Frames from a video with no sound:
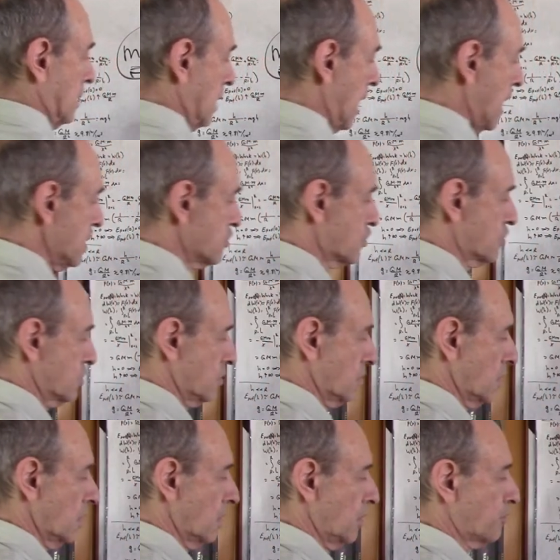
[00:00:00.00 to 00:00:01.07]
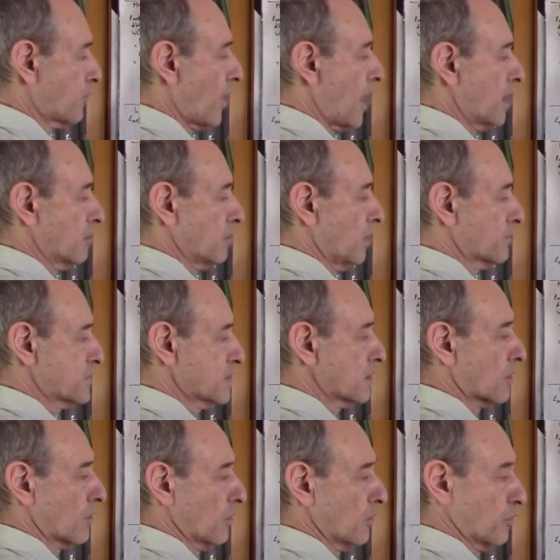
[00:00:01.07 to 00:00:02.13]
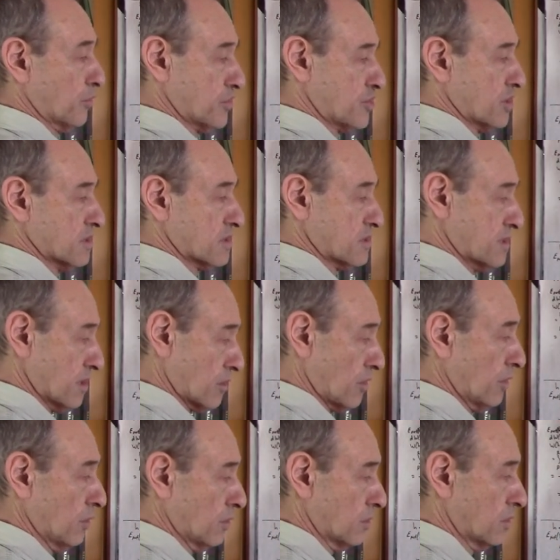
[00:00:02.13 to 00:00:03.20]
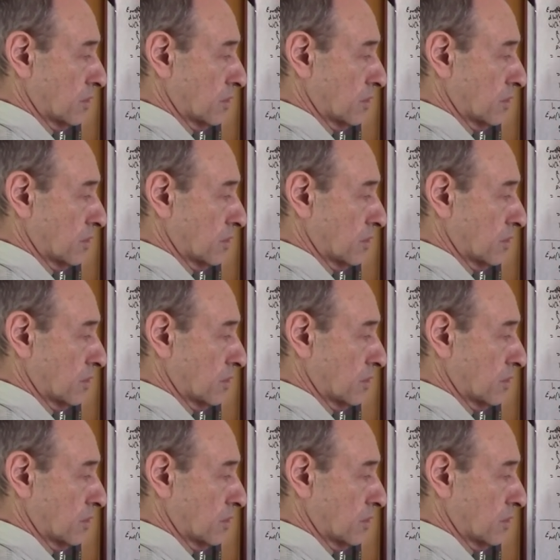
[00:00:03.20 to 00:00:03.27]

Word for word: h uh, prime of zero, which is zero,